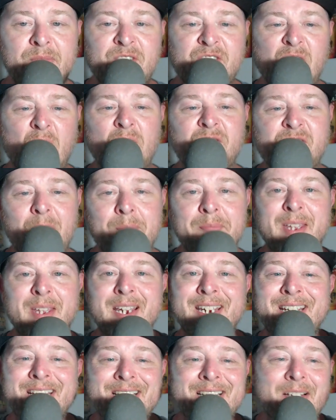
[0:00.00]
Saw
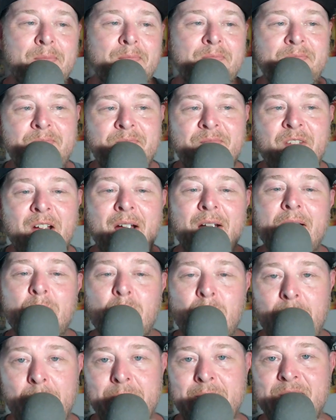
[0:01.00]
something
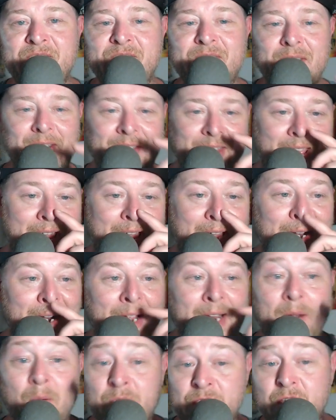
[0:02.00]
very reminiscent of
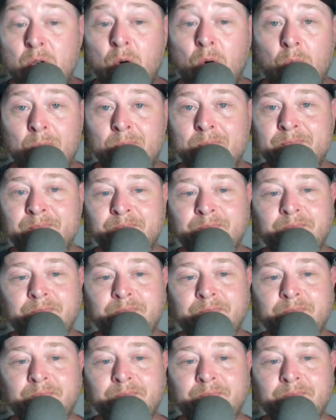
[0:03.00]
that, and it was cool.